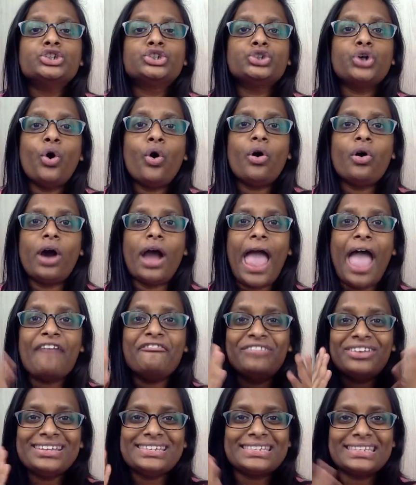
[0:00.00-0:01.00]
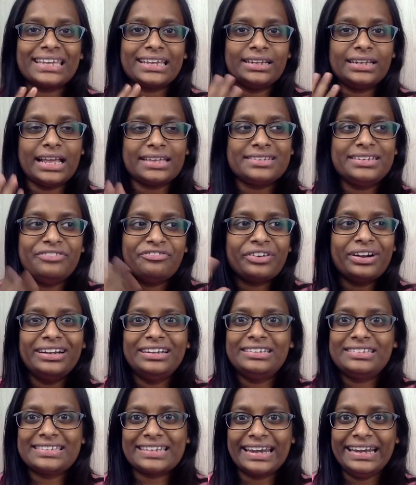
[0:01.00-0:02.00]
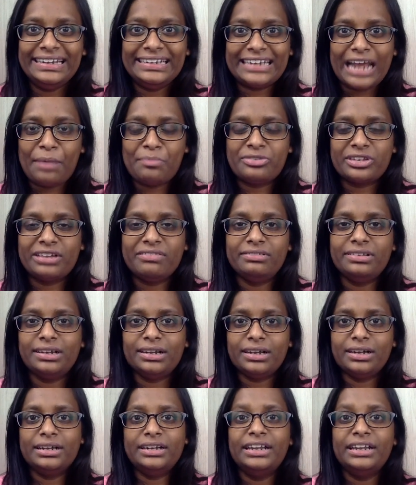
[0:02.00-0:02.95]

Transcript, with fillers: So every there's different skin types ku vandu